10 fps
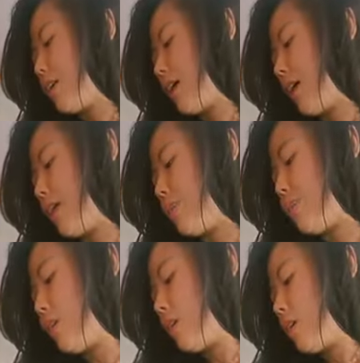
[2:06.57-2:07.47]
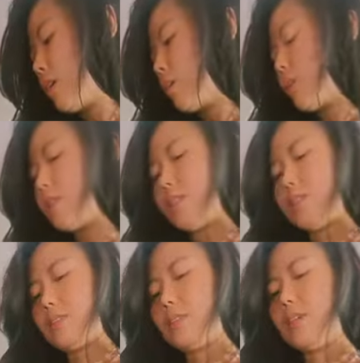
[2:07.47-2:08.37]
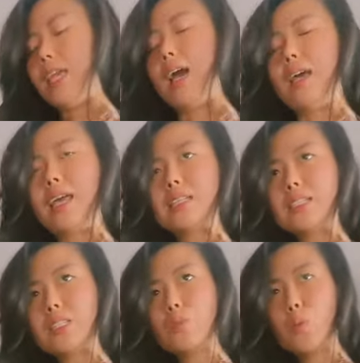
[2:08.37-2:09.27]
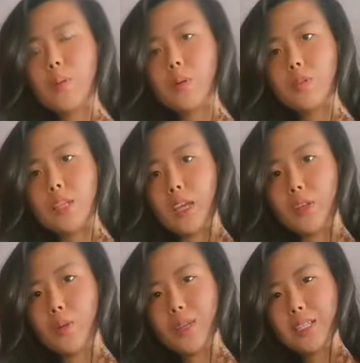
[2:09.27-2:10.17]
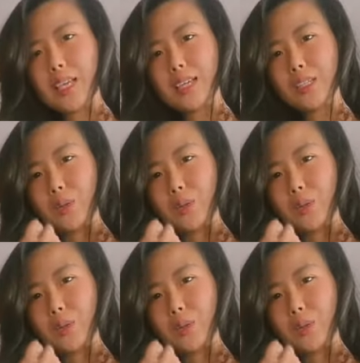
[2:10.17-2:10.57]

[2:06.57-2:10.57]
Um... What is this? Yeah, it has that sweet potato-y taste,